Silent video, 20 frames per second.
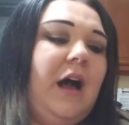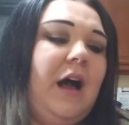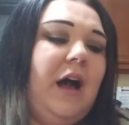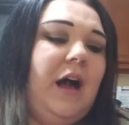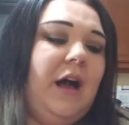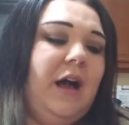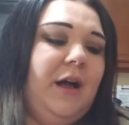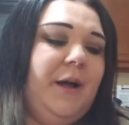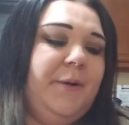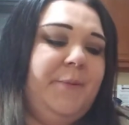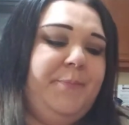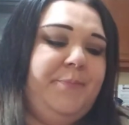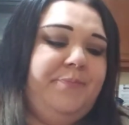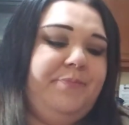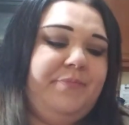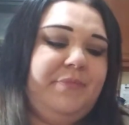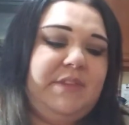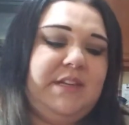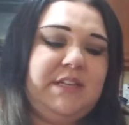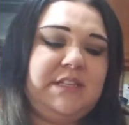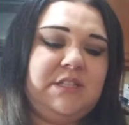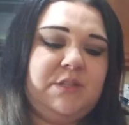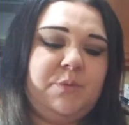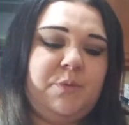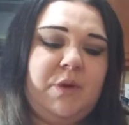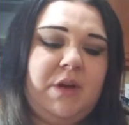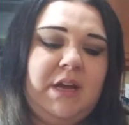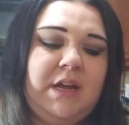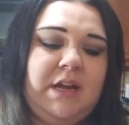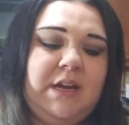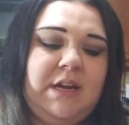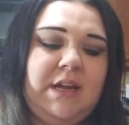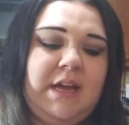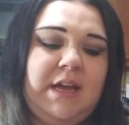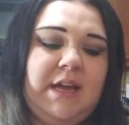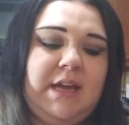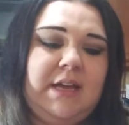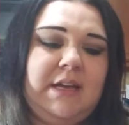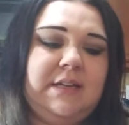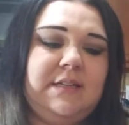Um, this one
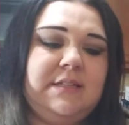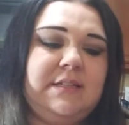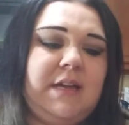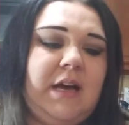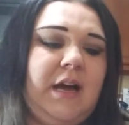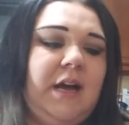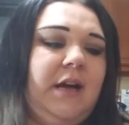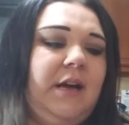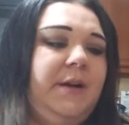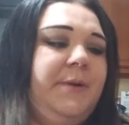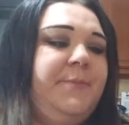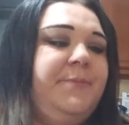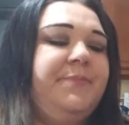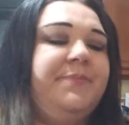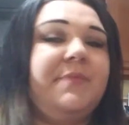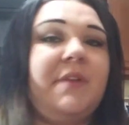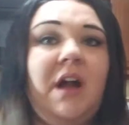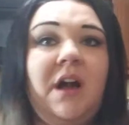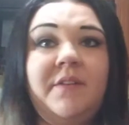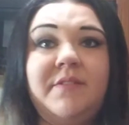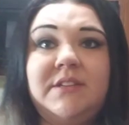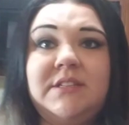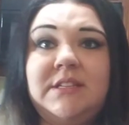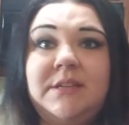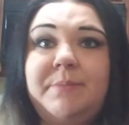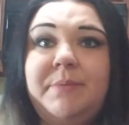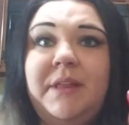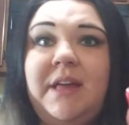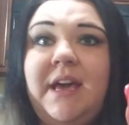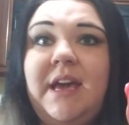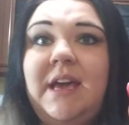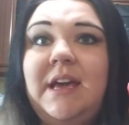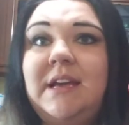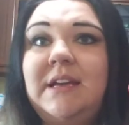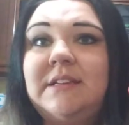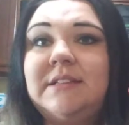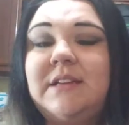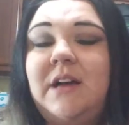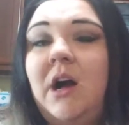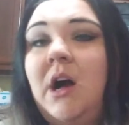is um, obviously
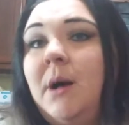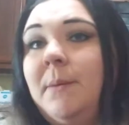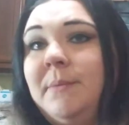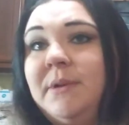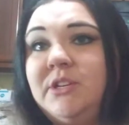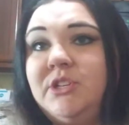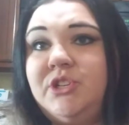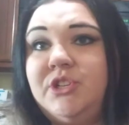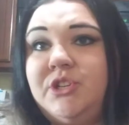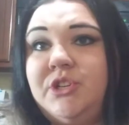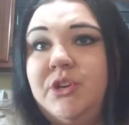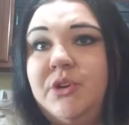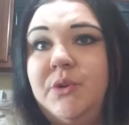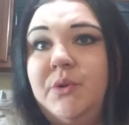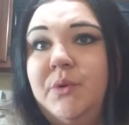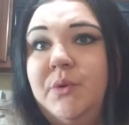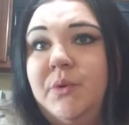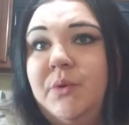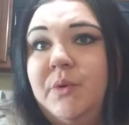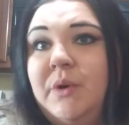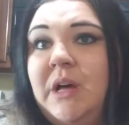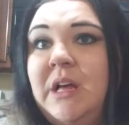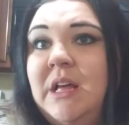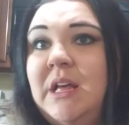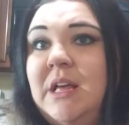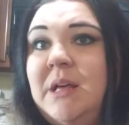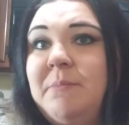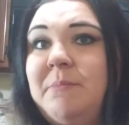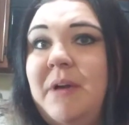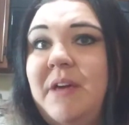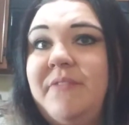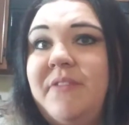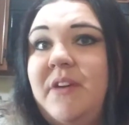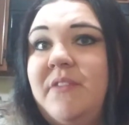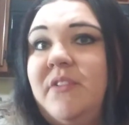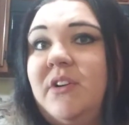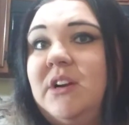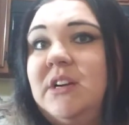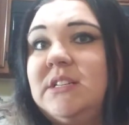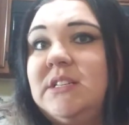plays homage to my
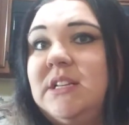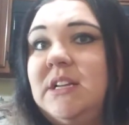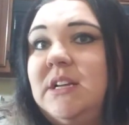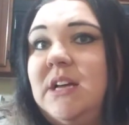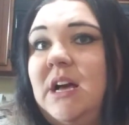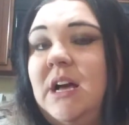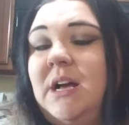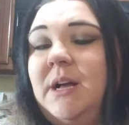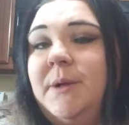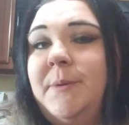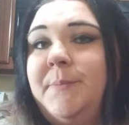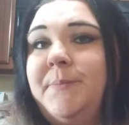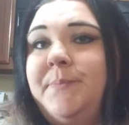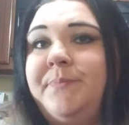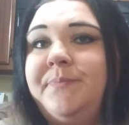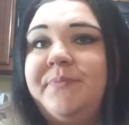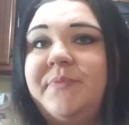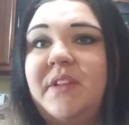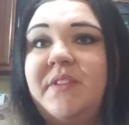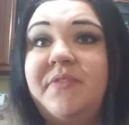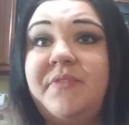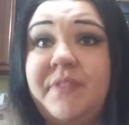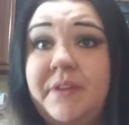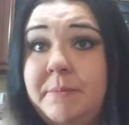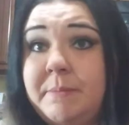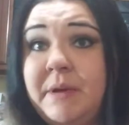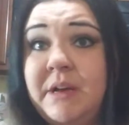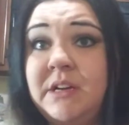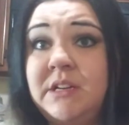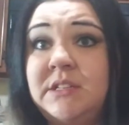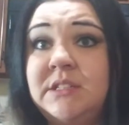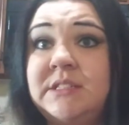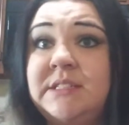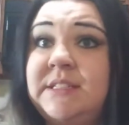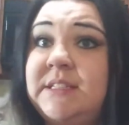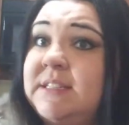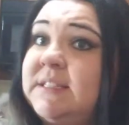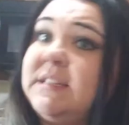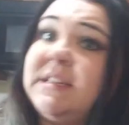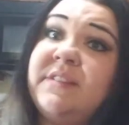favorite um, female
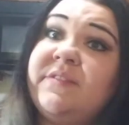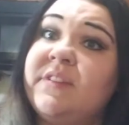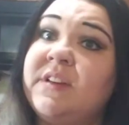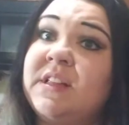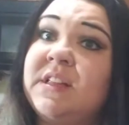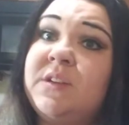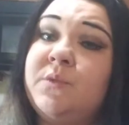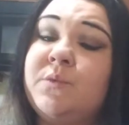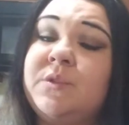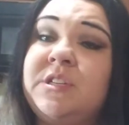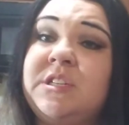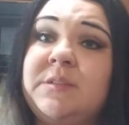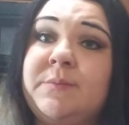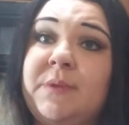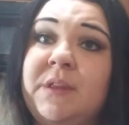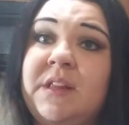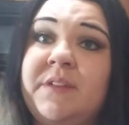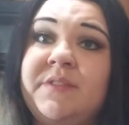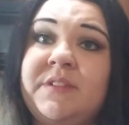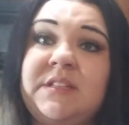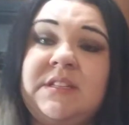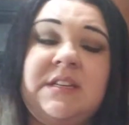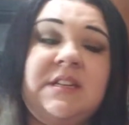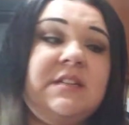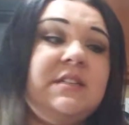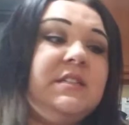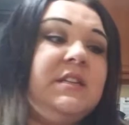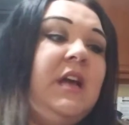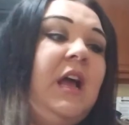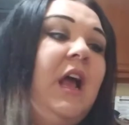Disney villain, which is Maleficent.